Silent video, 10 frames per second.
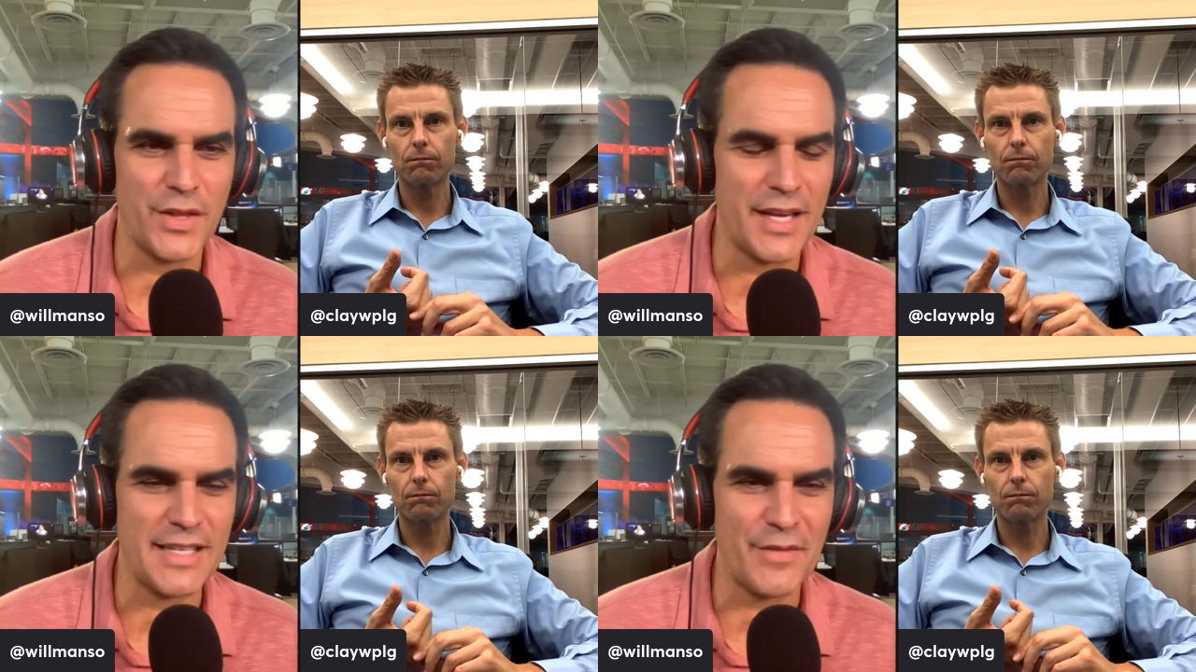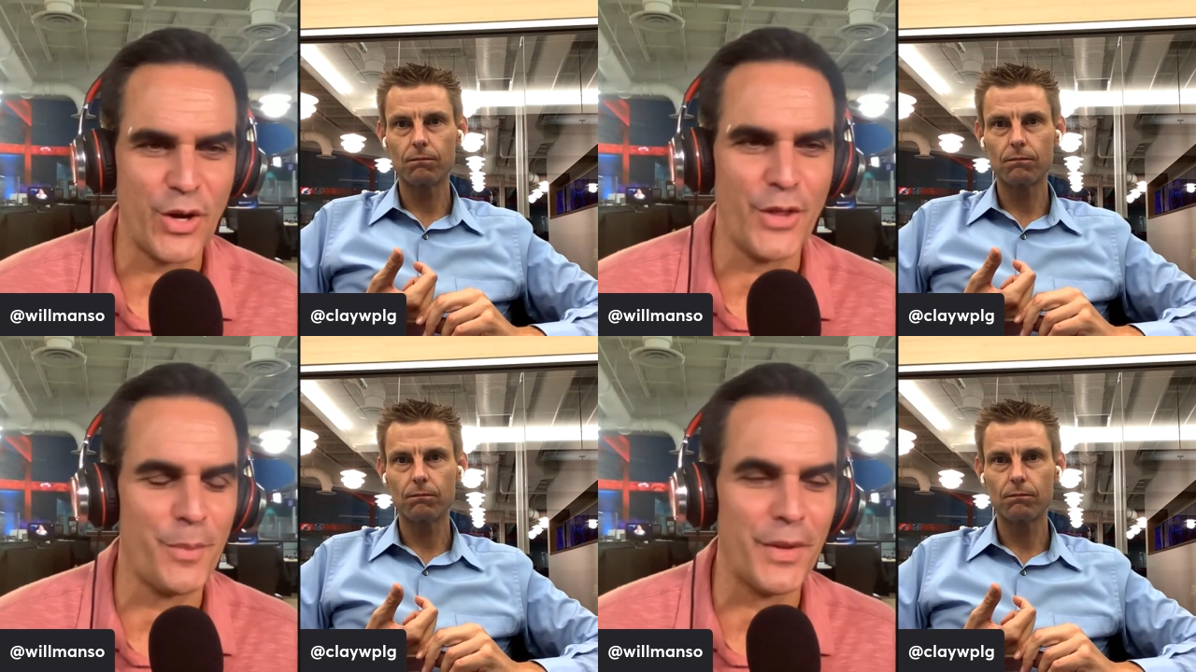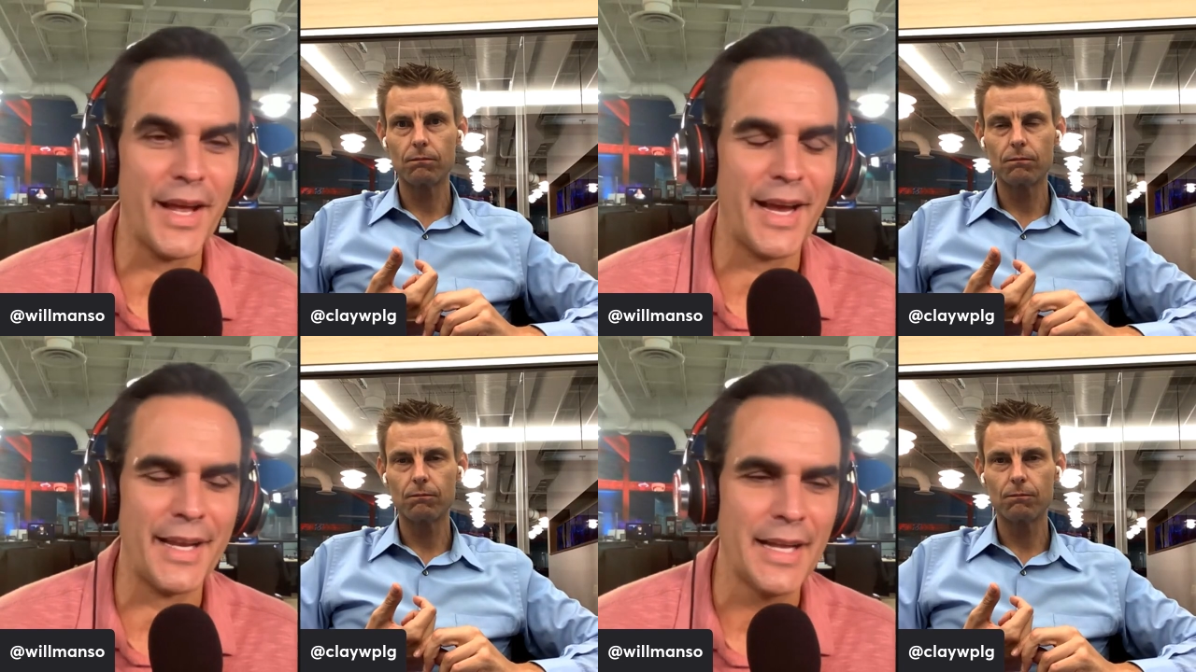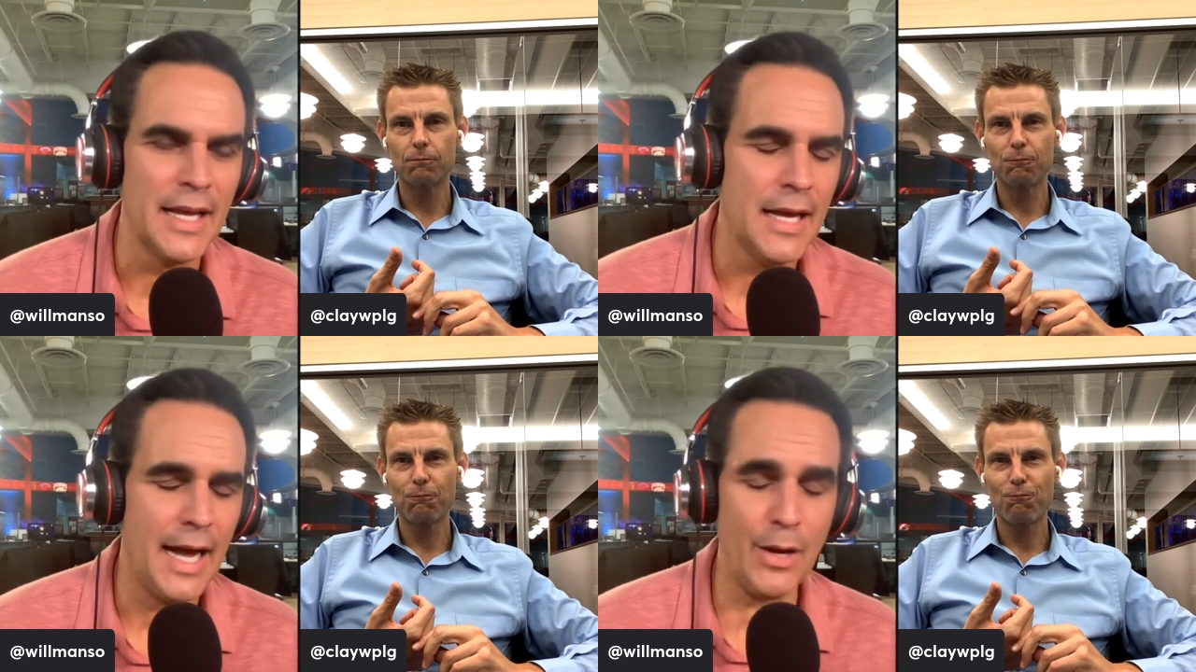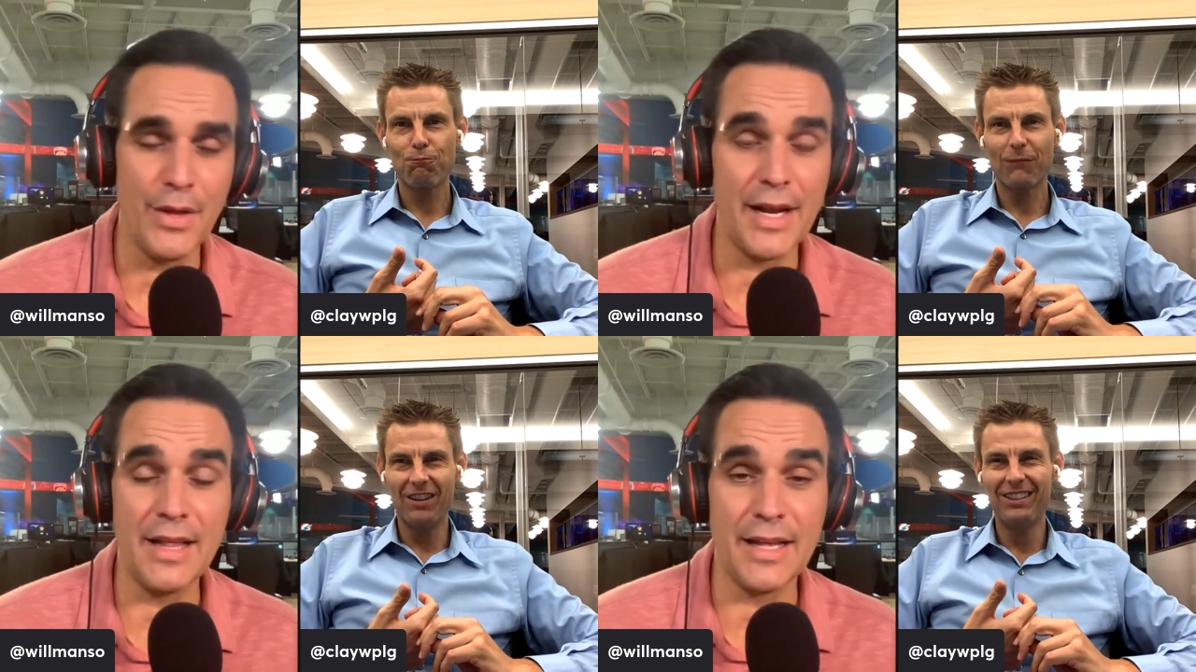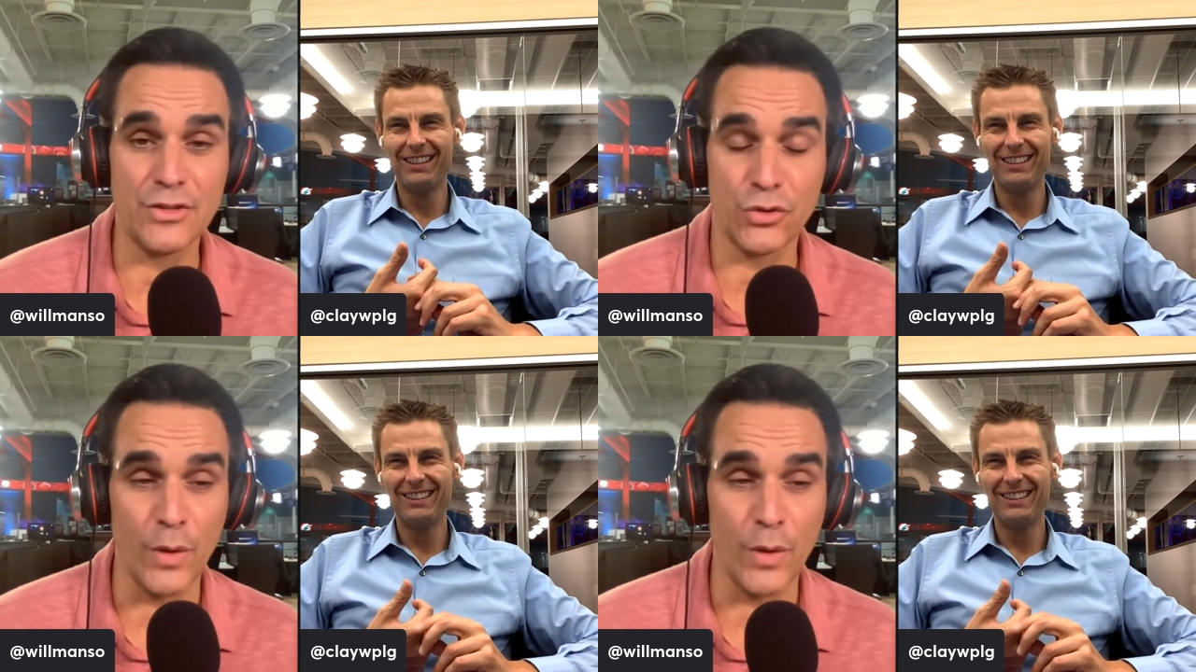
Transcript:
Speaker 1: when things haven't gone to plan. I don't think any of that's true.